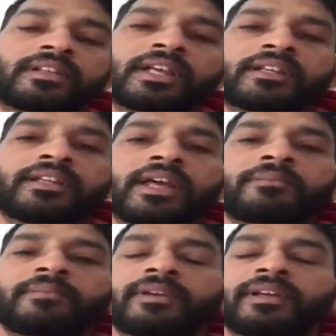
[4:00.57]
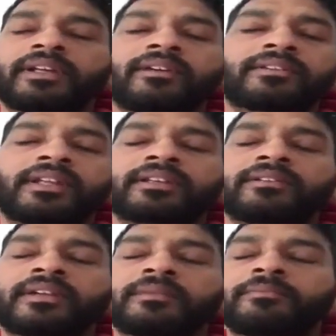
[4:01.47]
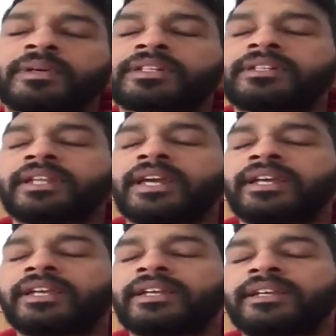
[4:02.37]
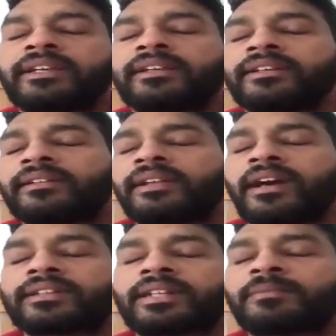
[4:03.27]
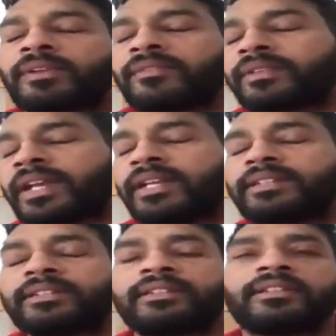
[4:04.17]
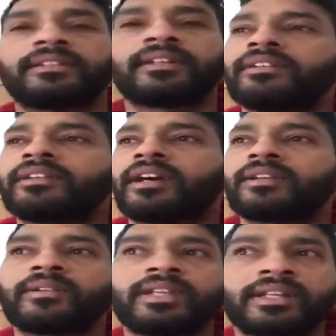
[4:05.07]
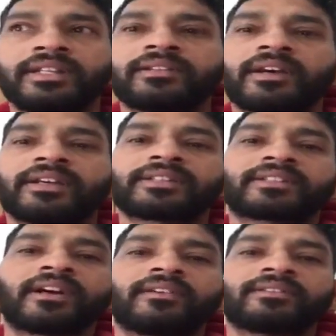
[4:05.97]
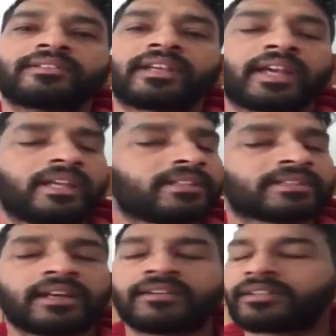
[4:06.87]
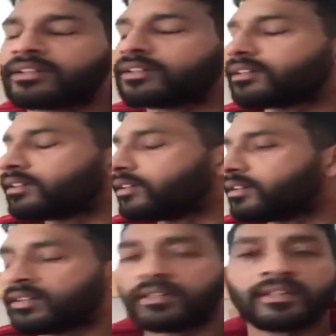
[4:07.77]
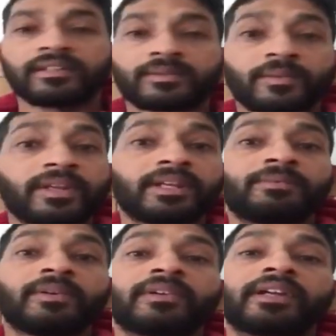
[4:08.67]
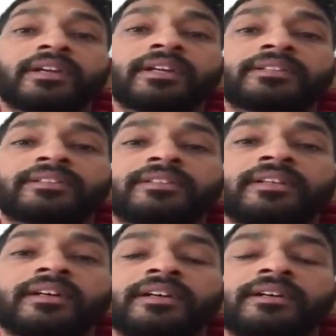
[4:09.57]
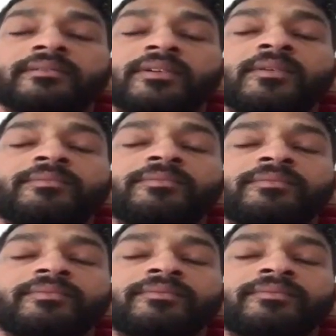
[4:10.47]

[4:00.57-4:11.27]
get a nap? And I was like, all right. But today, last couple of days, I don't hear Niraya sounds and sound. It's really boring, guys. Hope